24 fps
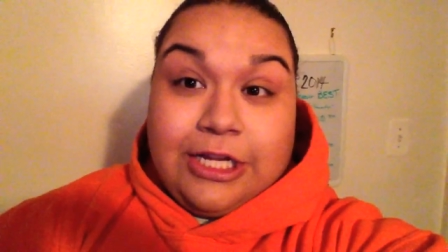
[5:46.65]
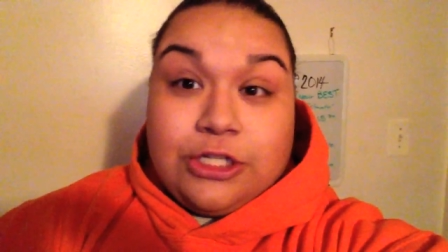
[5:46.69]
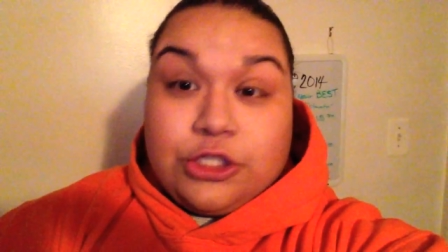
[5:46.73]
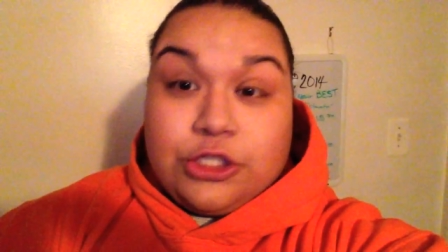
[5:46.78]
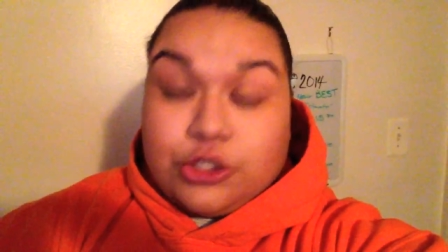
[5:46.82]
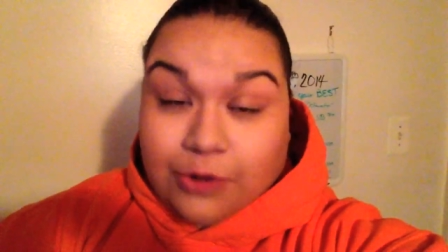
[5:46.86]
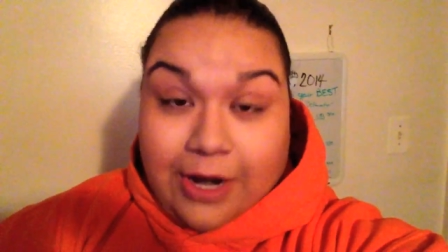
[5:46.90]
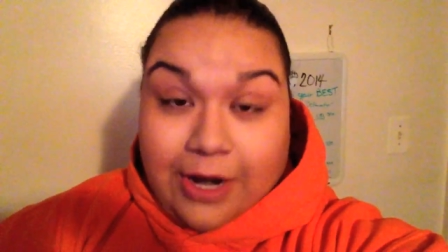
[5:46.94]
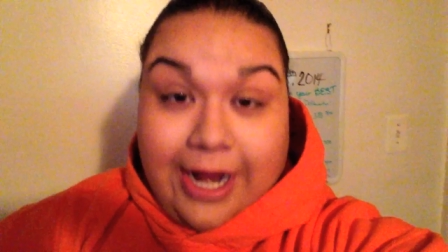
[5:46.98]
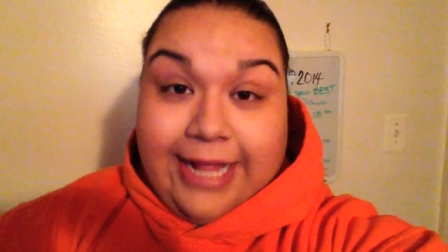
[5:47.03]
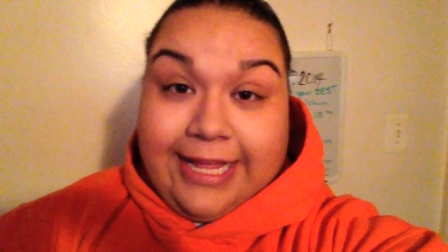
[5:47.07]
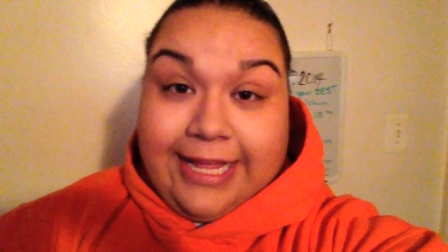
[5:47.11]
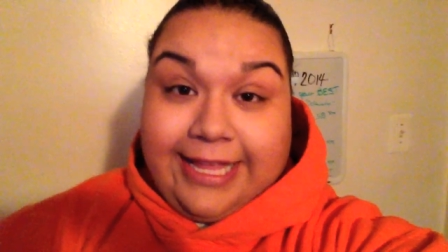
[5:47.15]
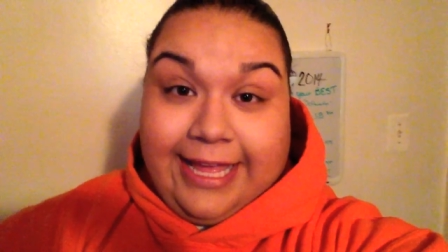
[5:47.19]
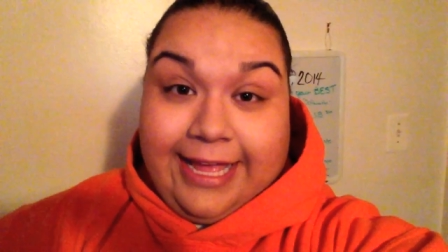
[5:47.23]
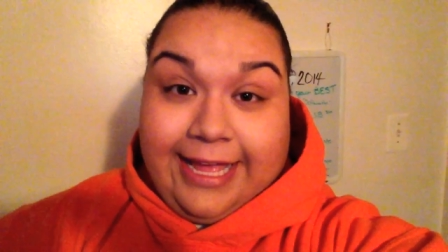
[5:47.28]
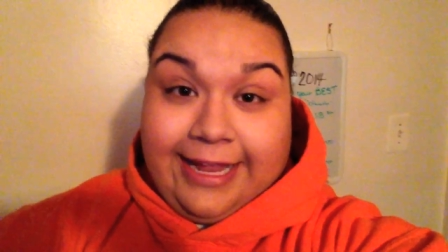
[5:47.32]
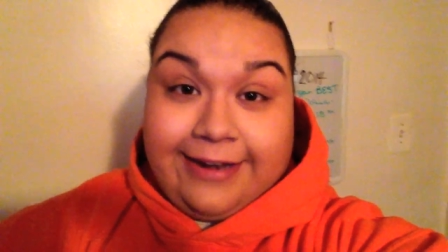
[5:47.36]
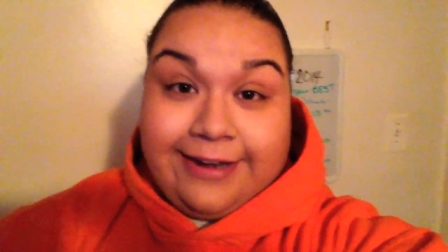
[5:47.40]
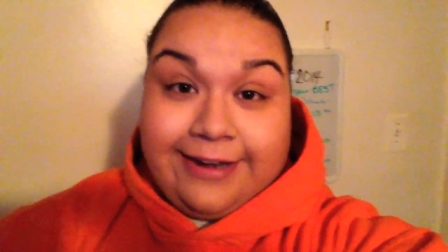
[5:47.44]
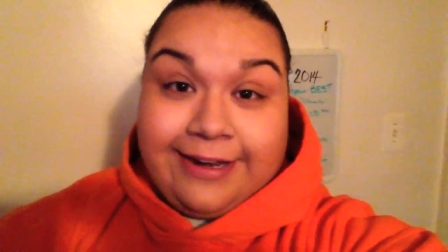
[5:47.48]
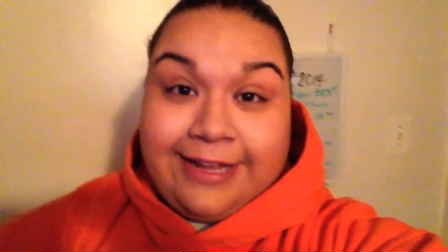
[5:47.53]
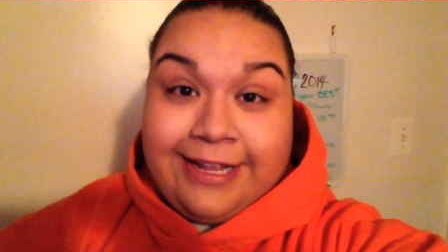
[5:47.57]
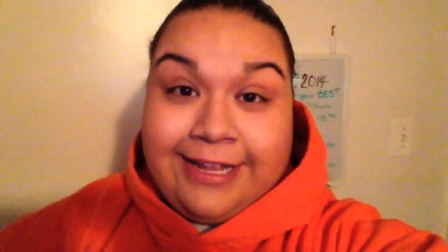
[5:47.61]
Try
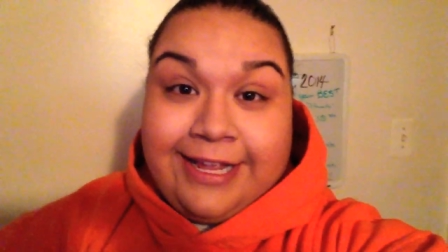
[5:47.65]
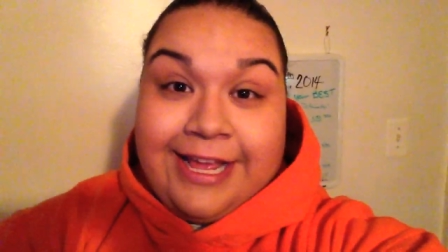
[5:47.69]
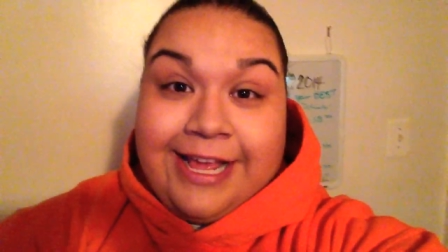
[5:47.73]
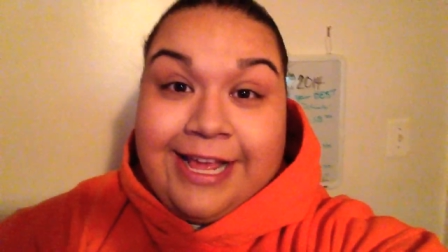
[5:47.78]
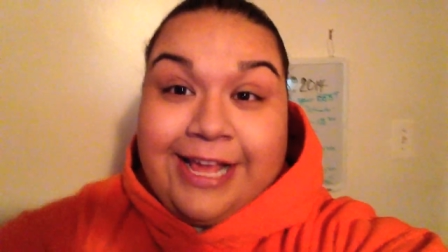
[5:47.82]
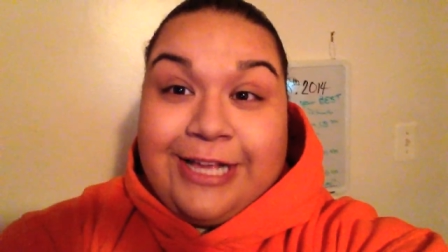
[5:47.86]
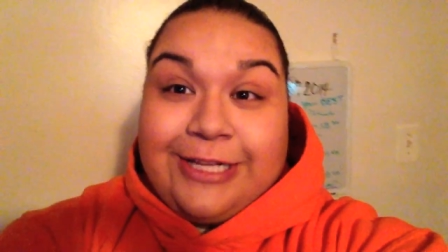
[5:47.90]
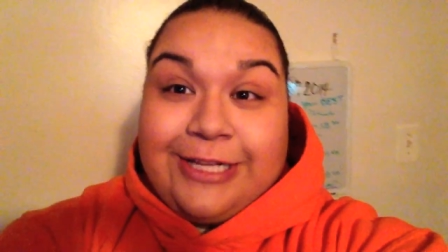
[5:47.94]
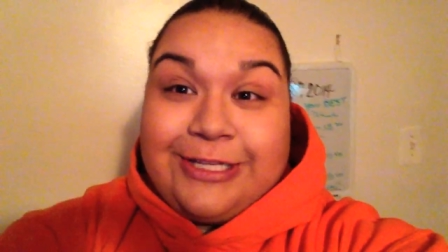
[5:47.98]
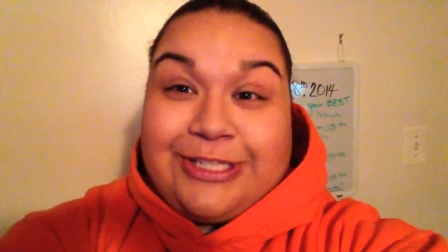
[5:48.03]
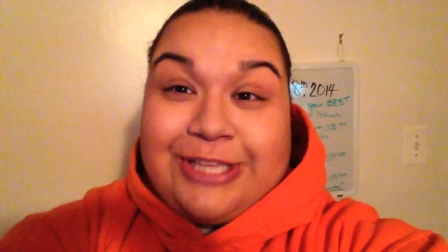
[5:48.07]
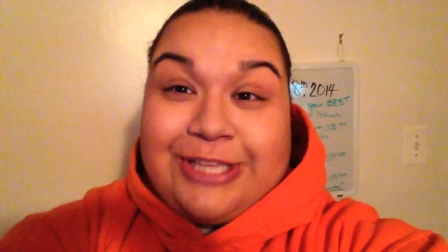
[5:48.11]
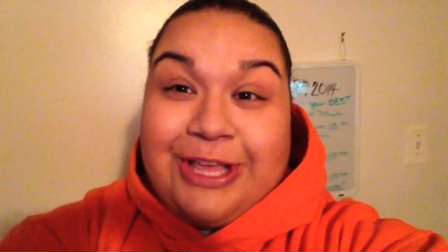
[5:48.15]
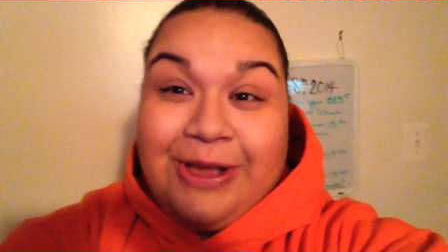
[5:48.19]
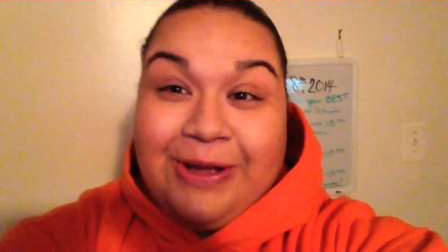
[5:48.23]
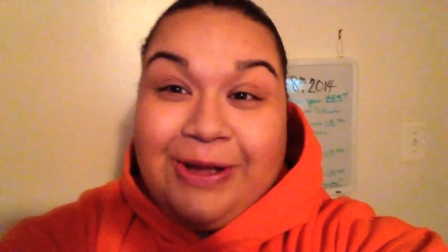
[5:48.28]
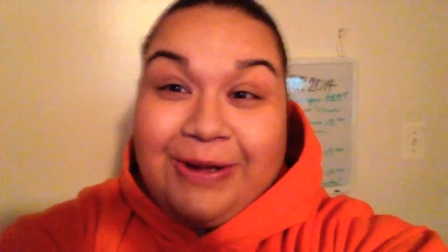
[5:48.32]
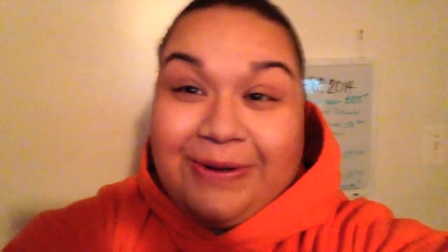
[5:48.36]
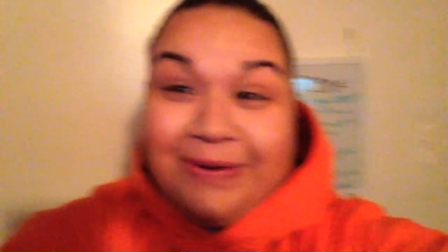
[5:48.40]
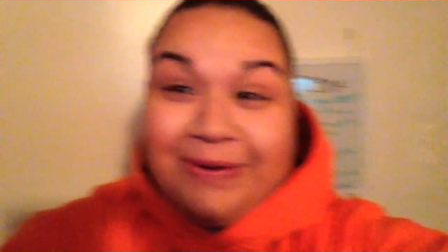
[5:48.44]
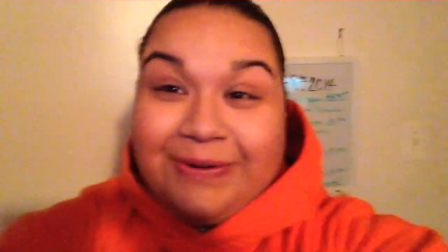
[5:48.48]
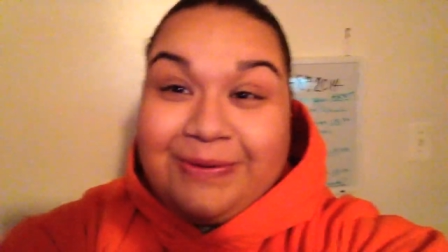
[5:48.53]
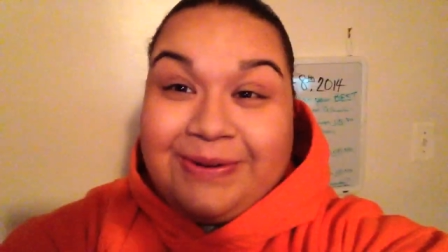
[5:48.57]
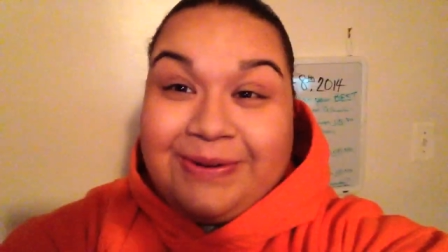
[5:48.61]
again.
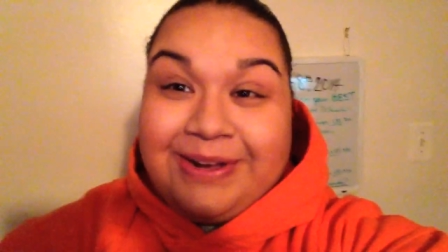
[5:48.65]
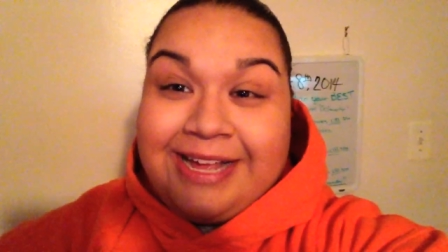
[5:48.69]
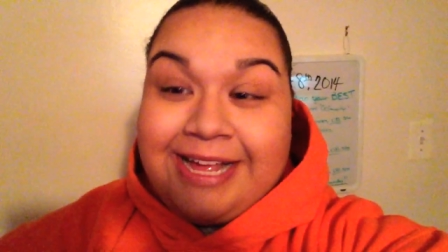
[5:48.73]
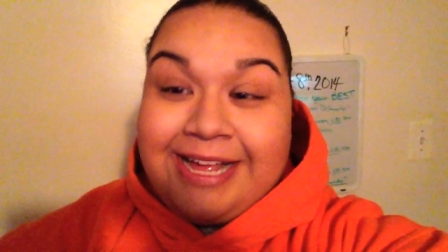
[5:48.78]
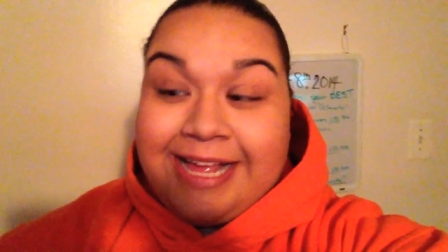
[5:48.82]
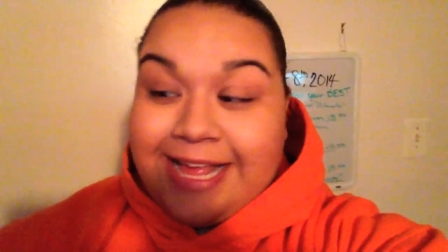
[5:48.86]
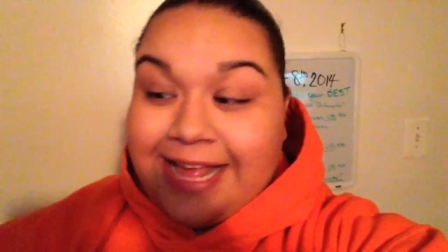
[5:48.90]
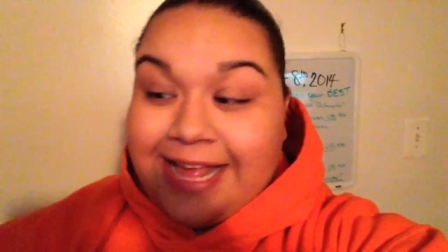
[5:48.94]
So